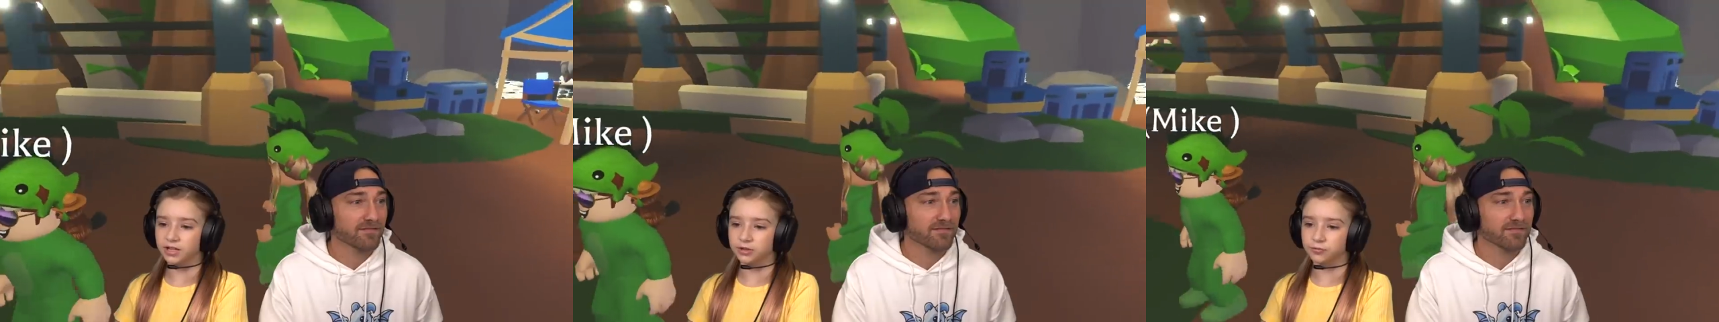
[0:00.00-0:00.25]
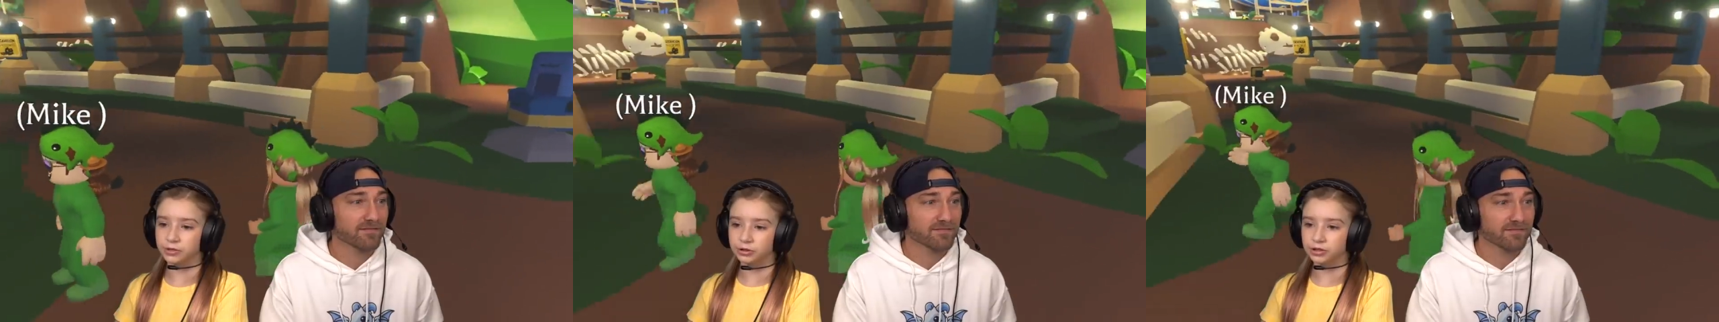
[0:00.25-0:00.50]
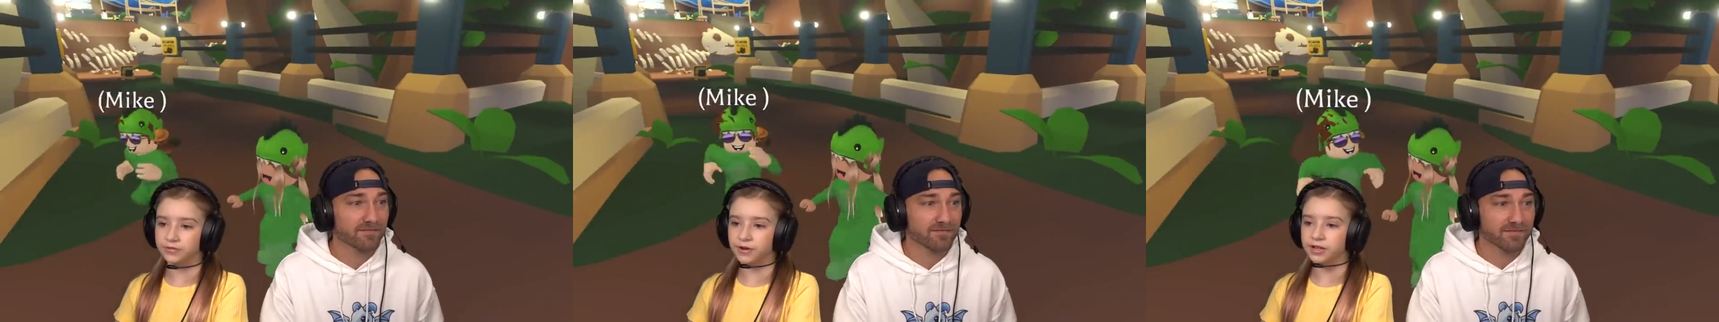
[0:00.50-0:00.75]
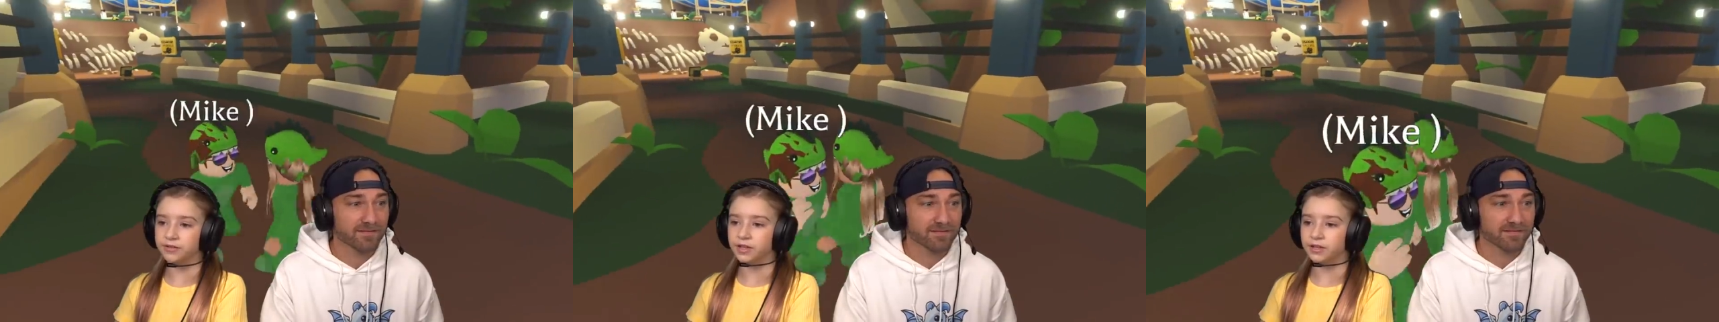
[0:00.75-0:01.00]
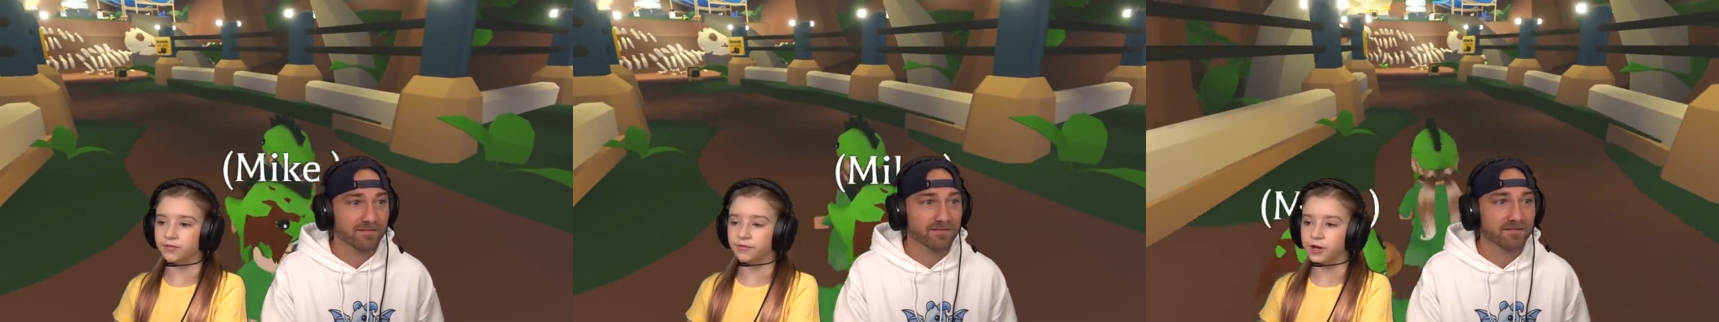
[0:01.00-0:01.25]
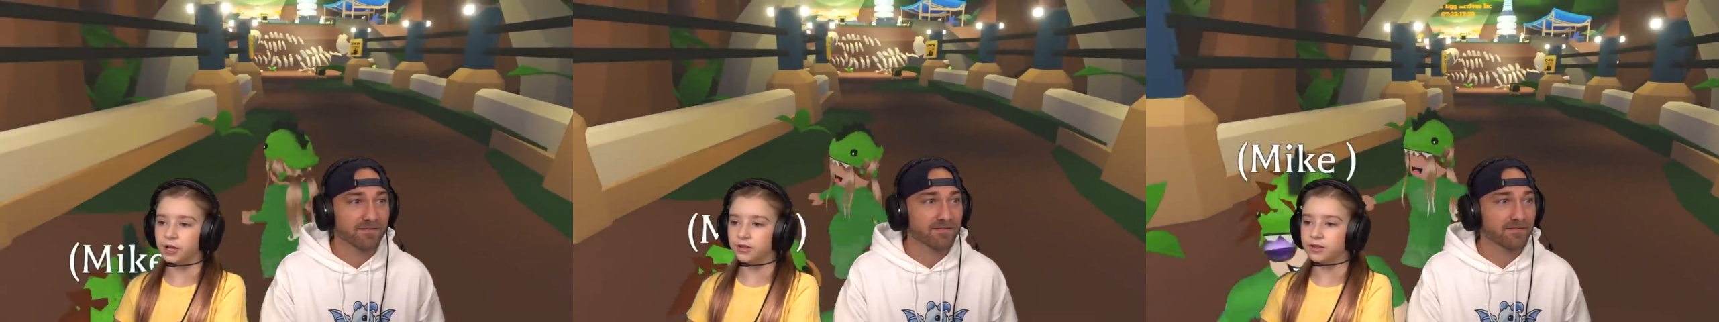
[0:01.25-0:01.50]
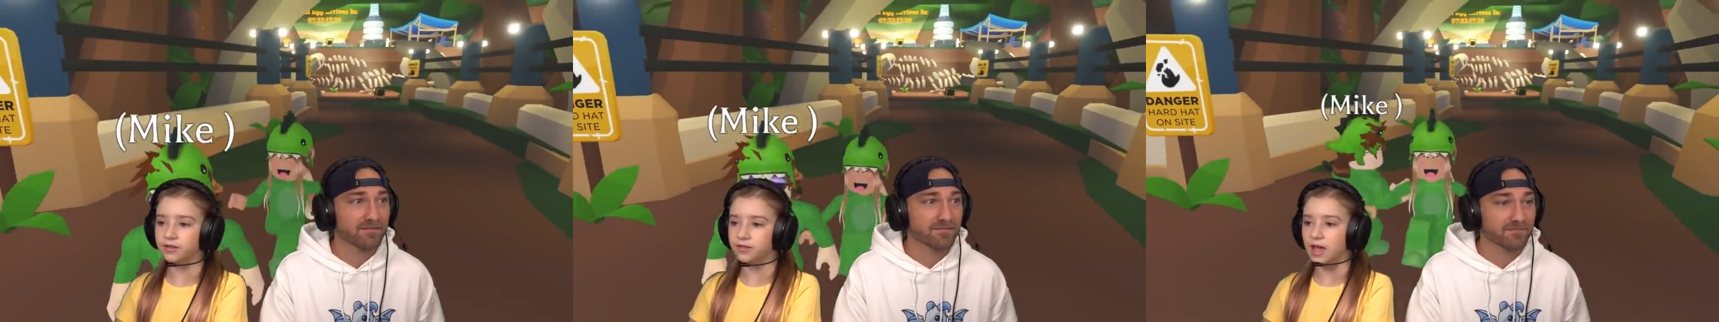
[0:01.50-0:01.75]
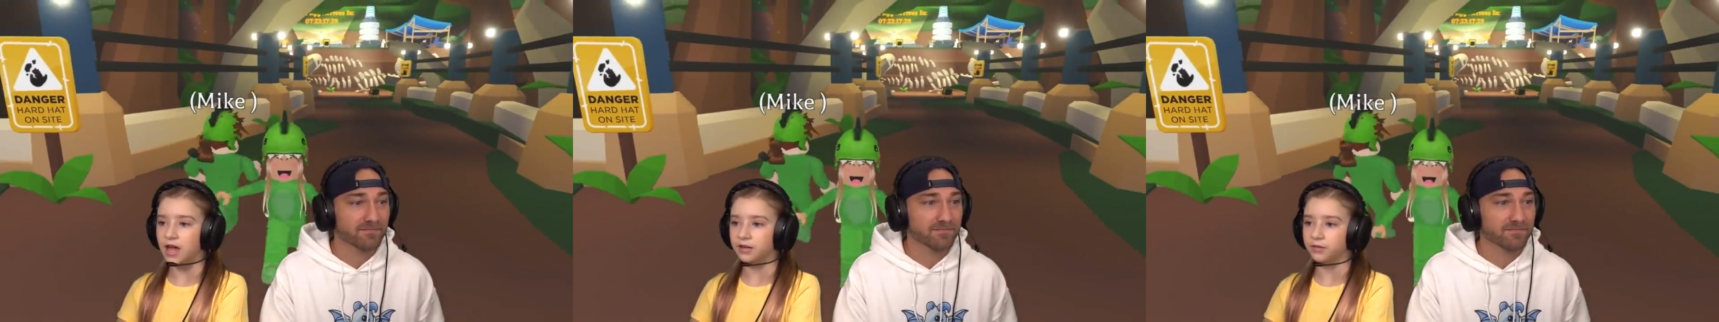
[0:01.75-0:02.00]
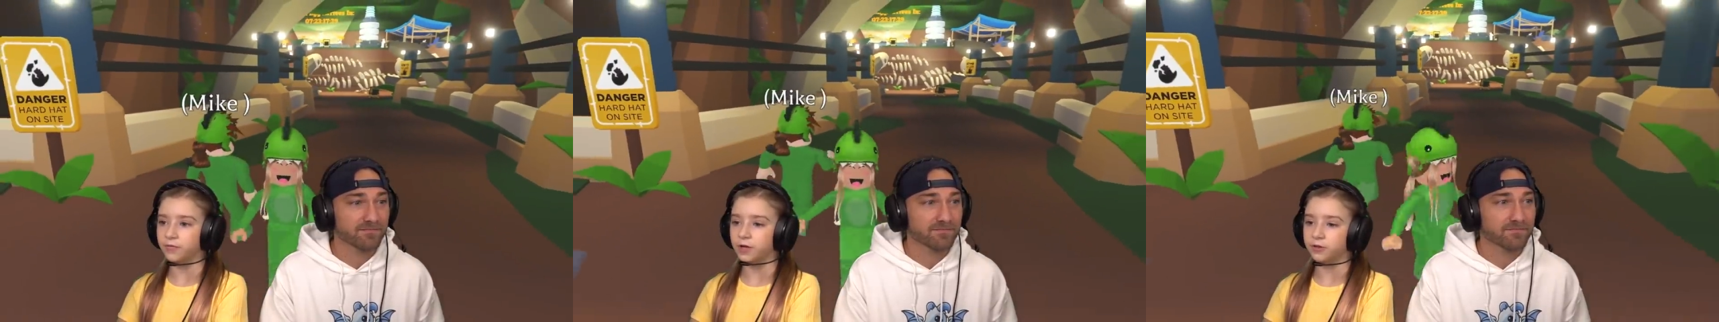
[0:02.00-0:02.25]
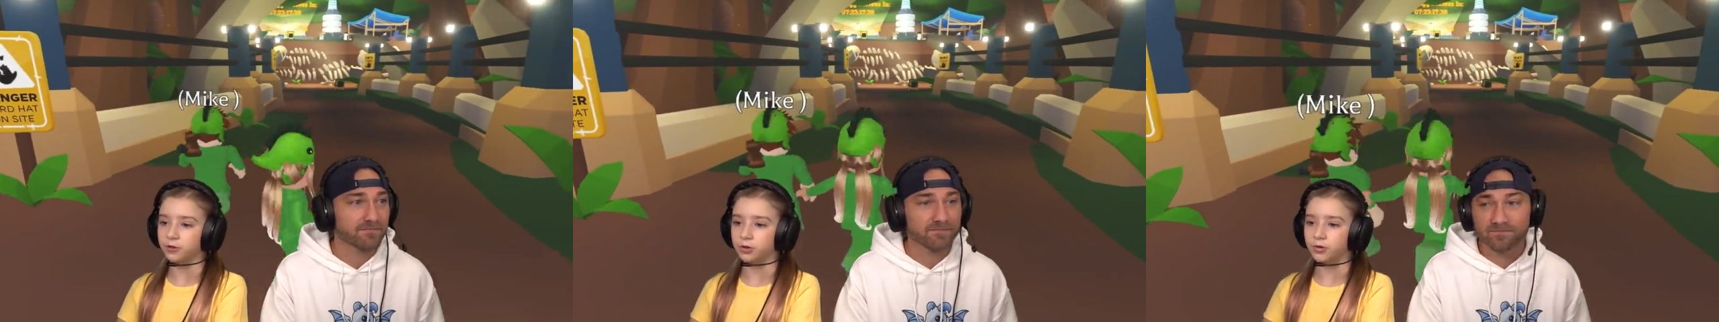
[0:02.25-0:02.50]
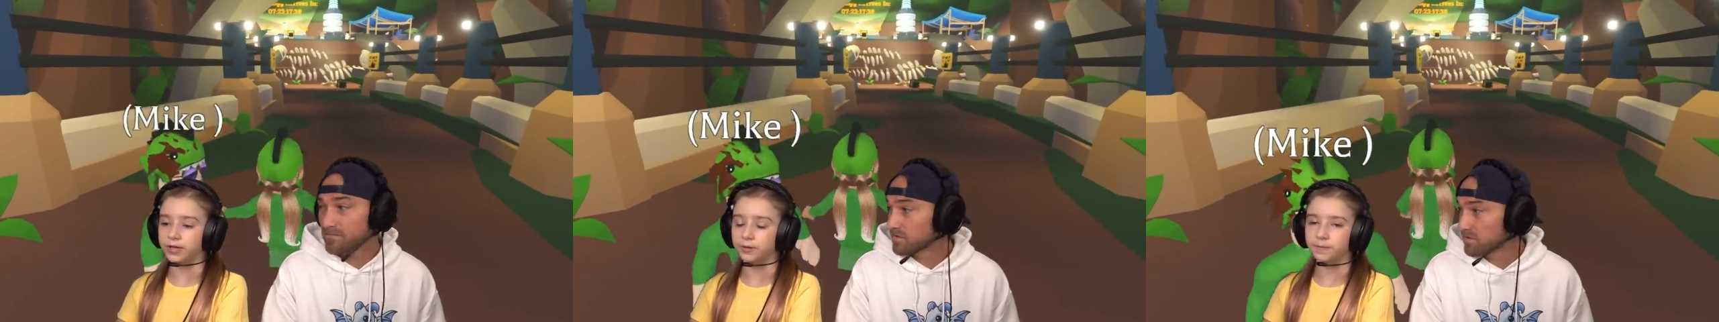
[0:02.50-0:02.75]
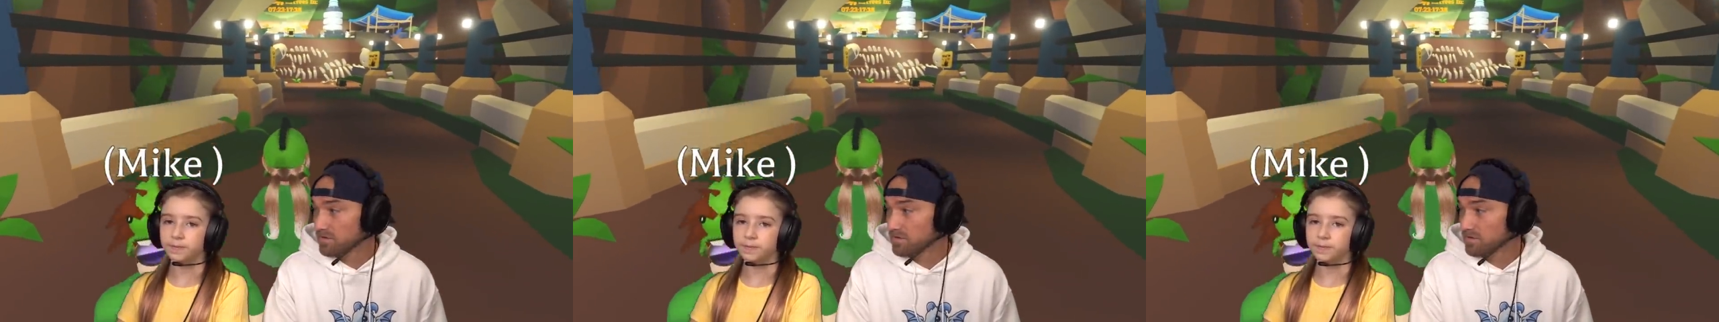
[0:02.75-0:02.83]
Speaker 1: like the real Levi. He said he's friends. He's sad his friends are going.